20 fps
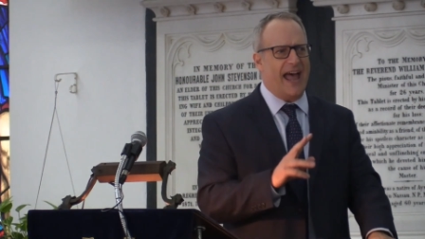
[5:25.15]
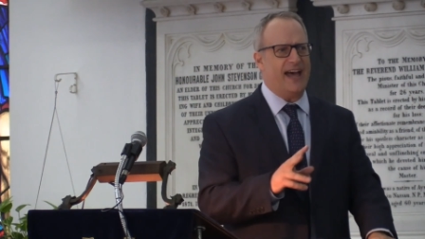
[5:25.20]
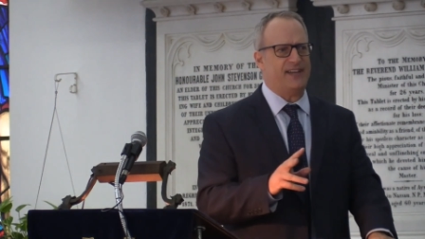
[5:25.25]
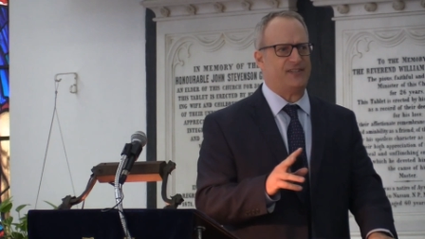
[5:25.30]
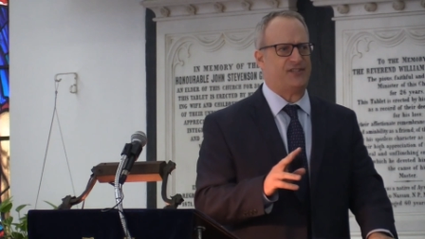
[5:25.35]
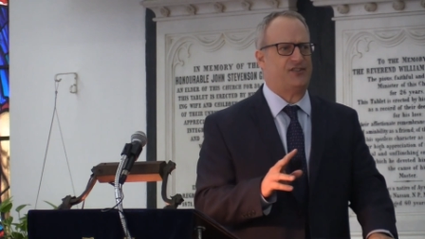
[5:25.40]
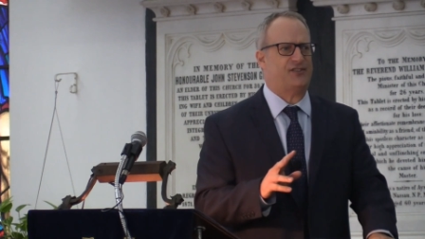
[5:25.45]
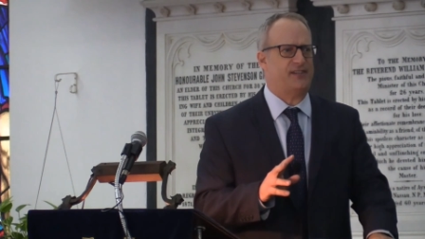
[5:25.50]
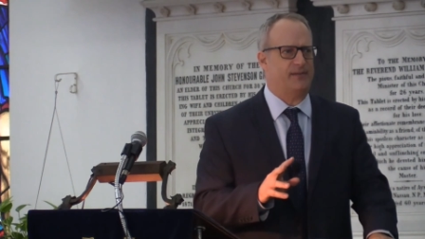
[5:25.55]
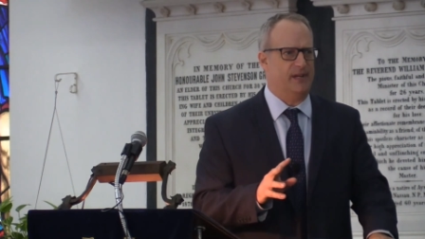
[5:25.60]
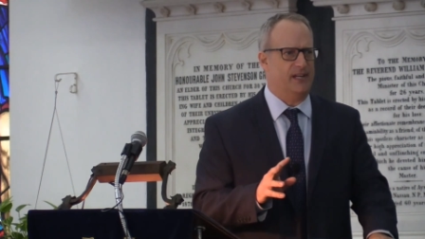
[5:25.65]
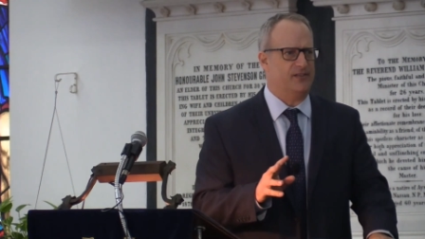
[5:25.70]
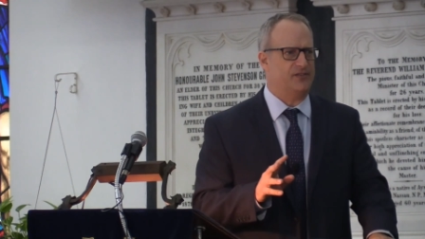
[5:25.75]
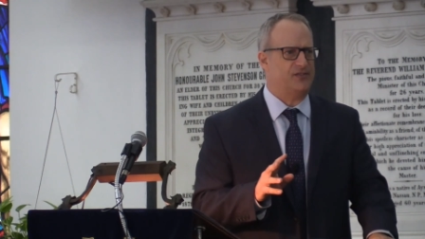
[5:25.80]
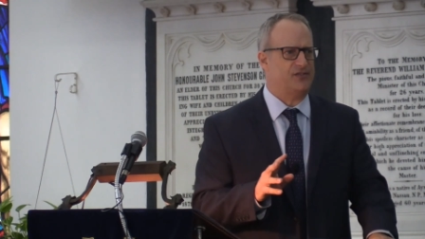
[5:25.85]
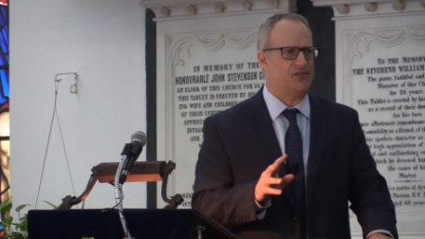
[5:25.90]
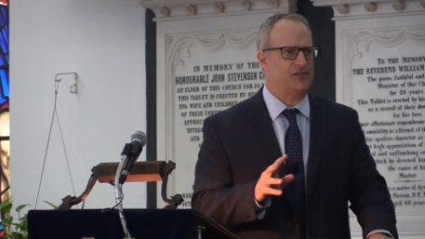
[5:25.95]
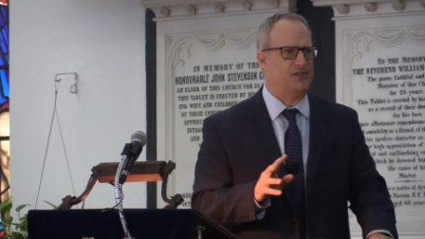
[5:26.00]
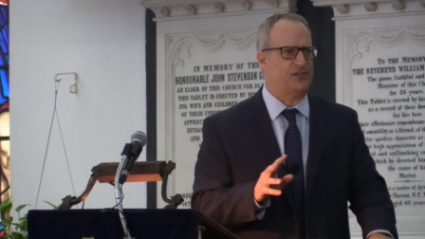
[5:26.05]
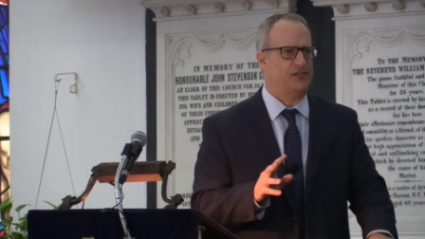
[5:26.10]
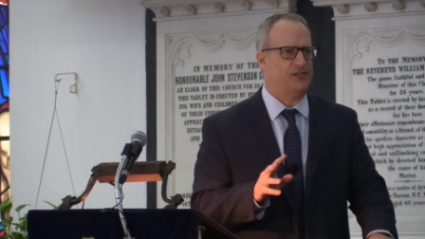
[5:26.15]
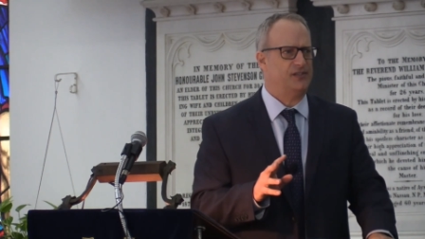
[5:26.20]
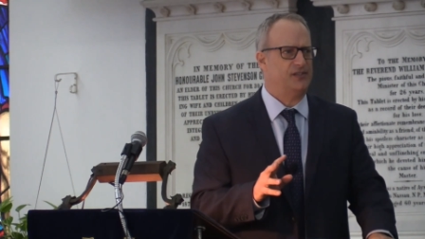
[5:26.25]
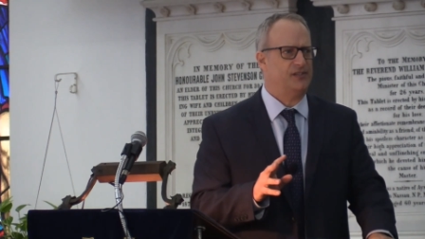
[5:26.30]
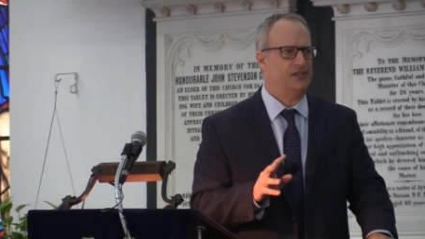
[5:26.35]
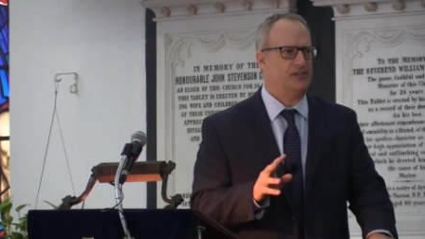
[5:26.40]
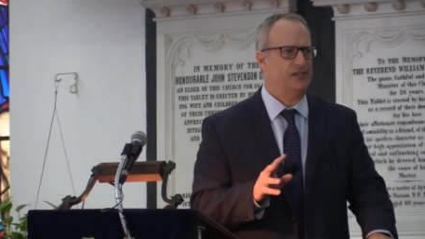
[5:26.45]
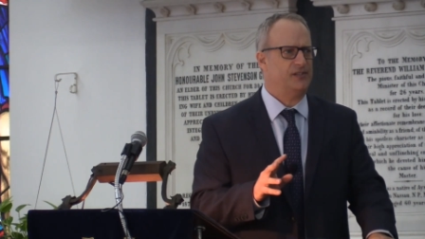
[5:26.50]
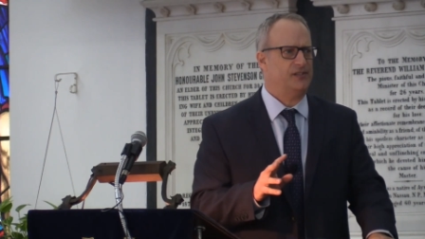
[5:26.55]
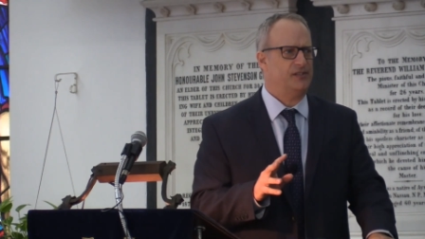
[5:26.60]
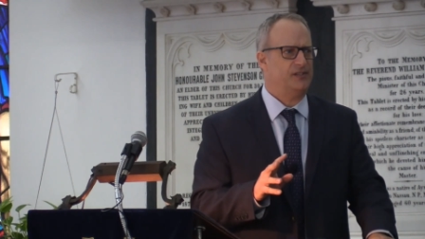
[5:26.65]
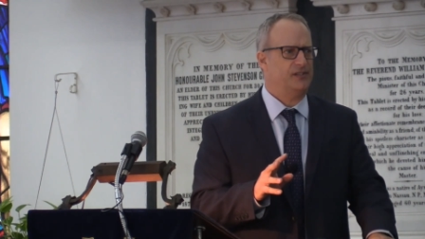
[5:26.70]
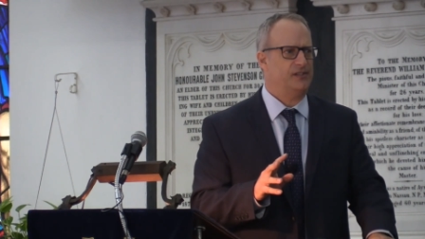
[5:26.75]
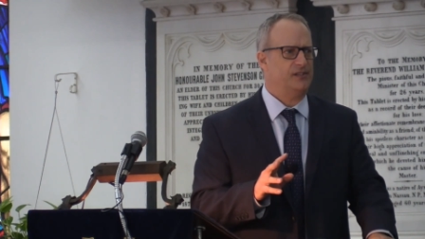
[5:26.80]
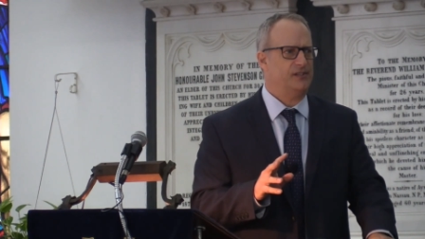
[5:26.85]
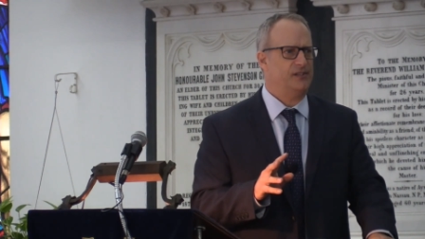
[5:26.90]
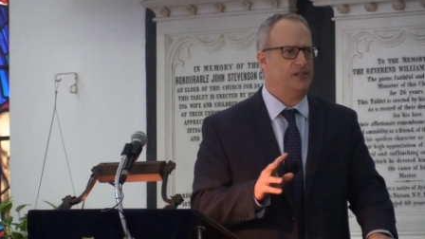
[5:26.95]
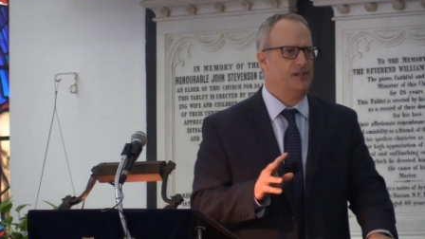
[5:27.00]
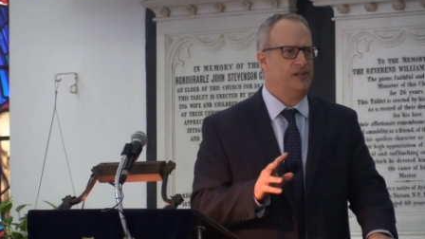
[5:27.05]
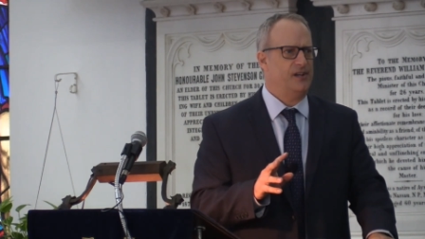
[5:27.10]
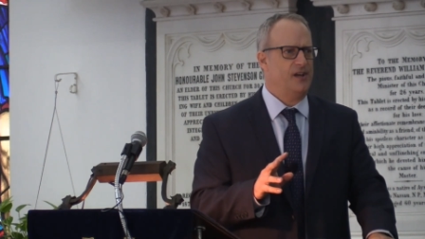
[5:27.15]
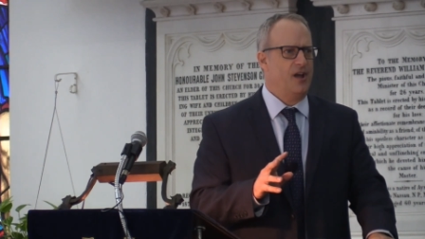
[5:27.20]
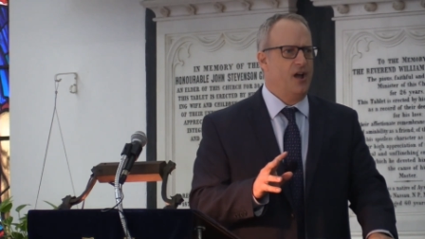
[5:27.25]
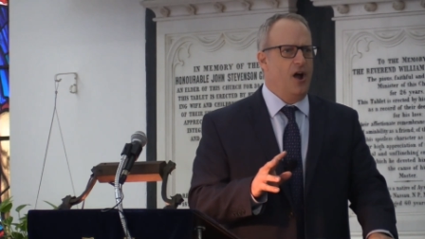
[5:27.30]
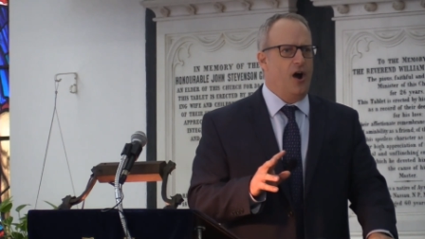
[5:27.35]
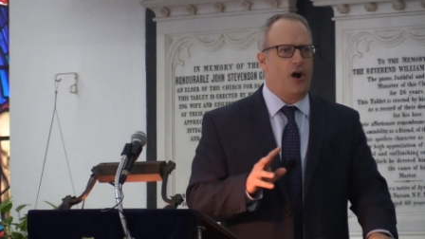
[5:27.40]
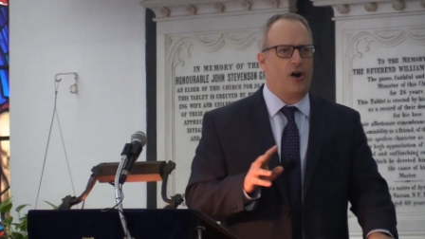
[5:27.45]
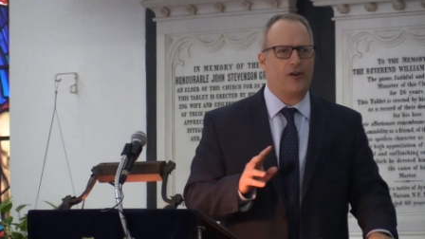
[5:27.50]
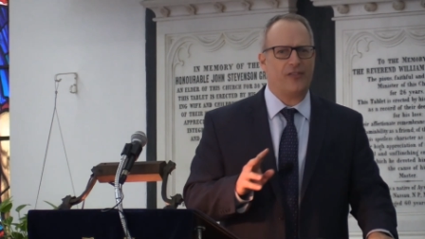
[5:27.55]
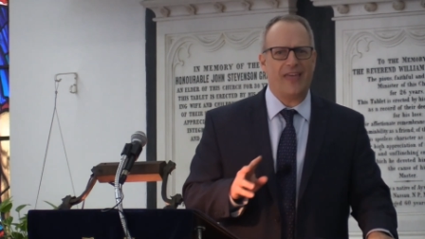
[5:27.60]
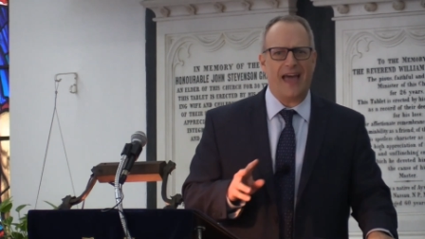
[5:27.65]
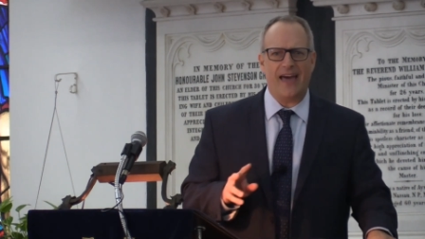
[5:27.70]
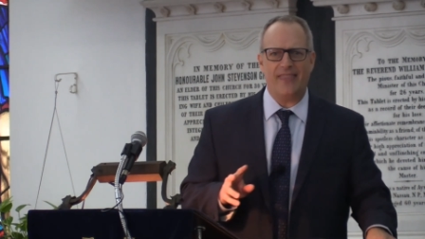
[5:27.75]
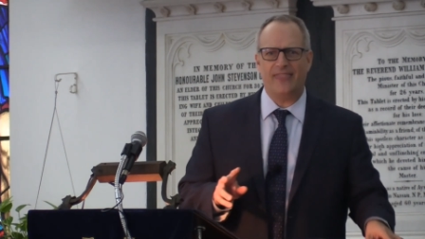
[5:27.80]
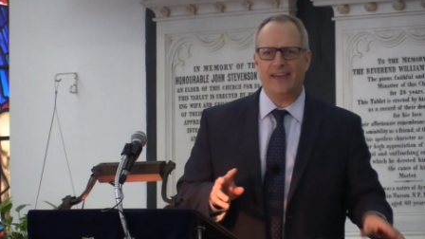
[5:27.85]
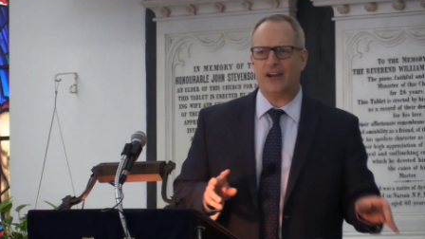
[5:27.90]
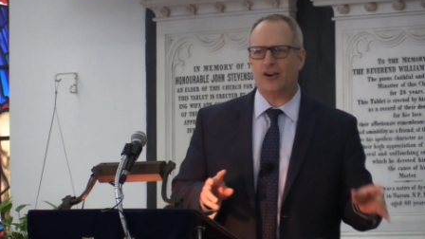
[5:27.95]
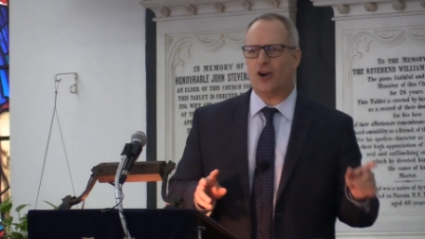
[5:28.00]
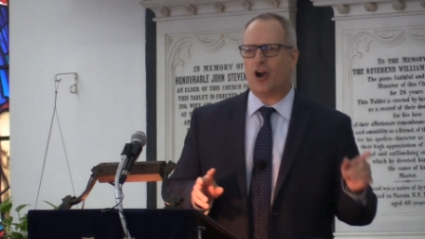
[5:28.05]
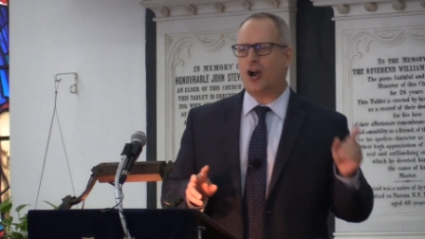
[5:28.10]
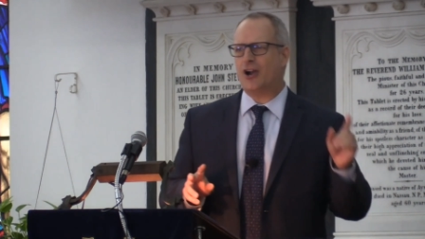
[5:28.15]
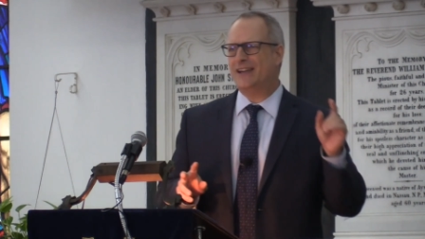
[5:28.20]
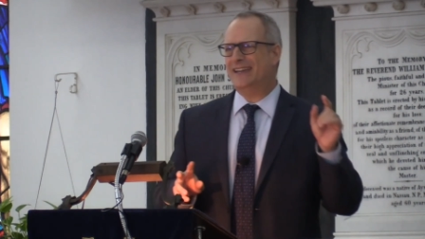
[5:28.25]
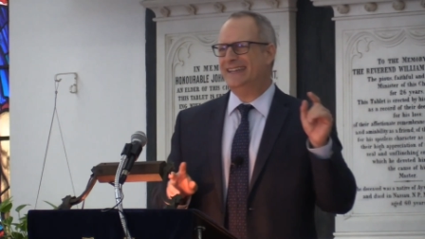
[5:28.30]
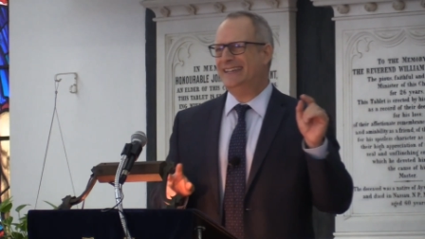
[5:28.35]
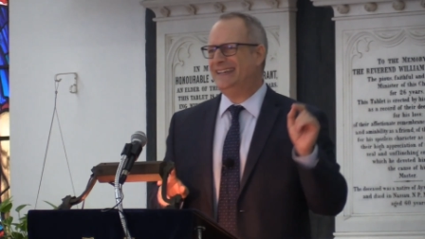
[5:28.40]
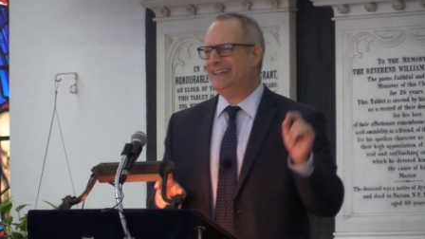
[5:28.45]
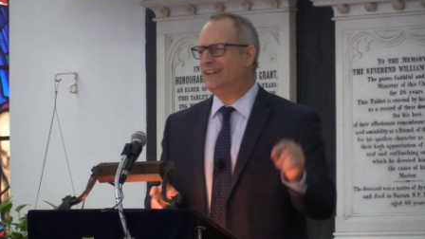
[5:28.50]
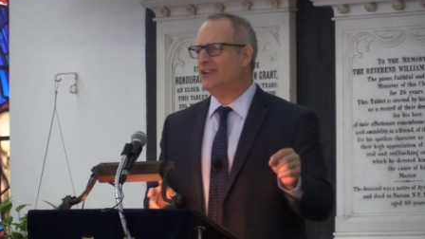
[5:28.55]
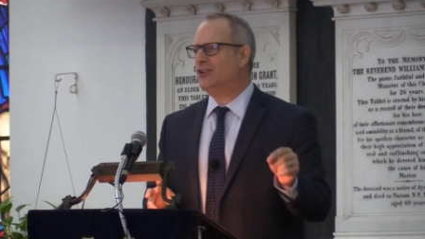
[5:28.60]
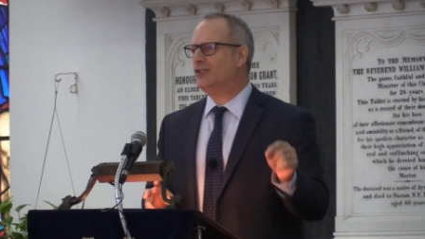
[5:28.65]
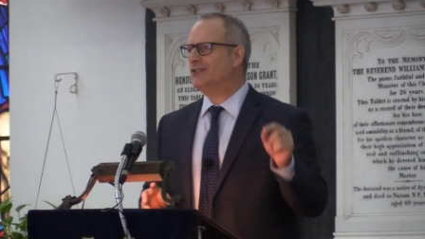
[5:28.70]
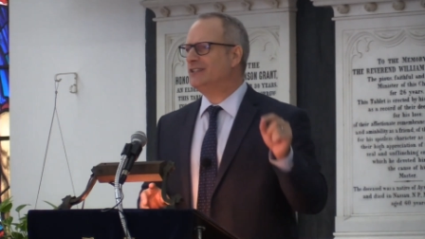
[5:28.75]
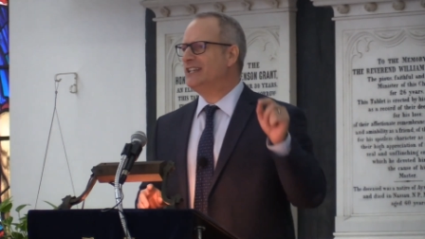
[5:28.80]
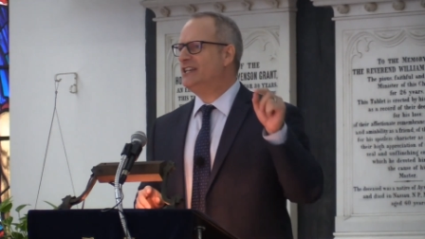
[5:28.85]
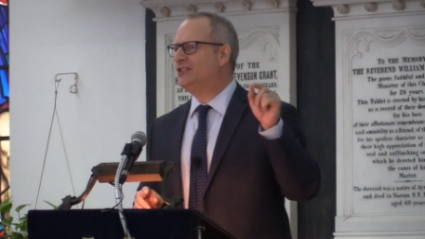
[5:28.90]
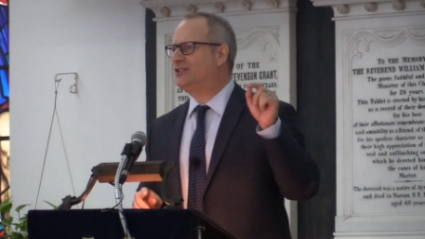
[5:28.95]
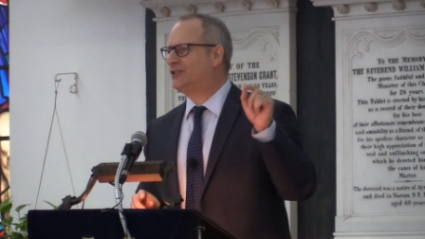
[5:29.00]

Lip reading: estimates are that there are nearly